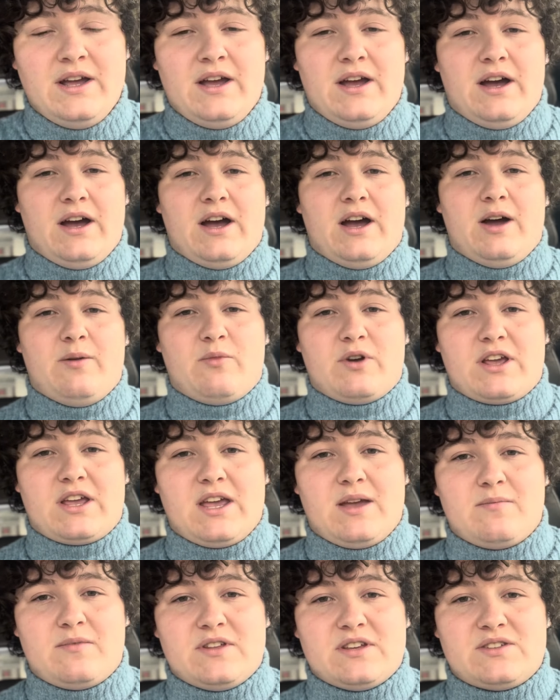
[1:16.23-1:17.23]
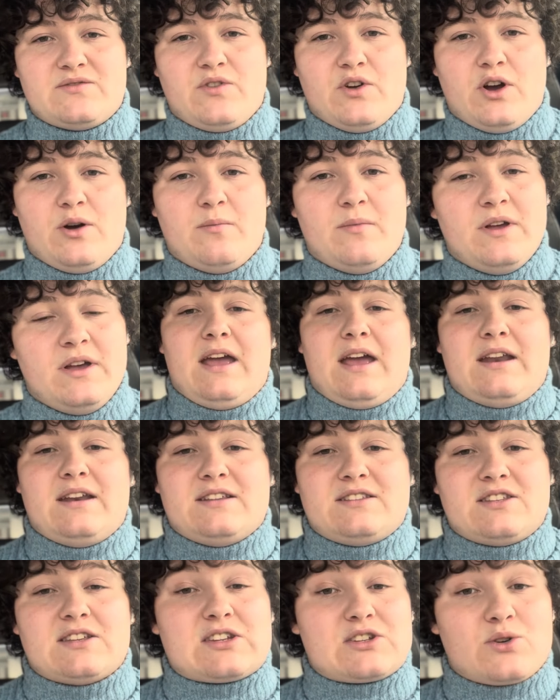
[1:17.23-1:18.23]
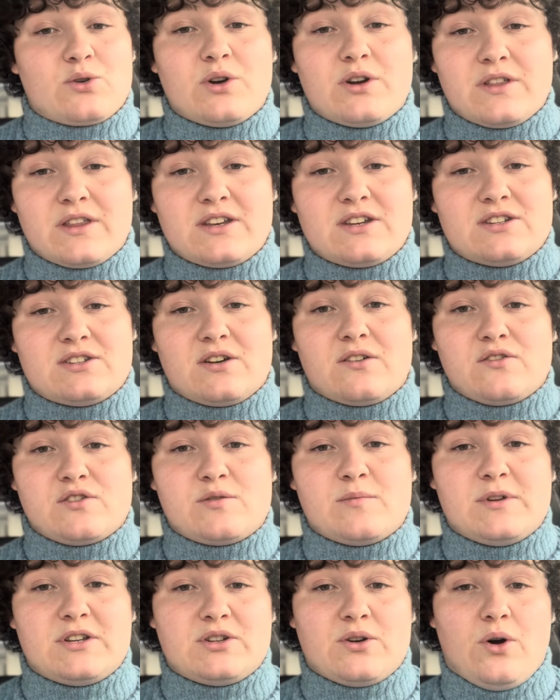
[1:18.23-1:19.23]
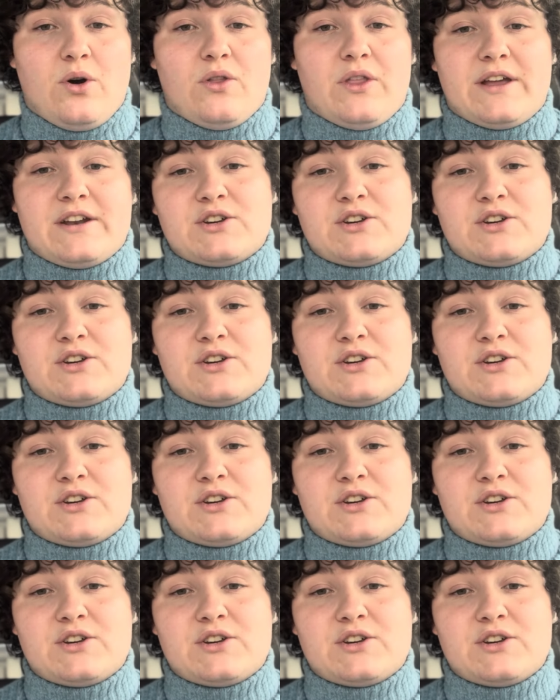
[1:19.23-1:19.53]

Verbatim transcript: Um, when it came to this film, and it's a story that deserves to be told.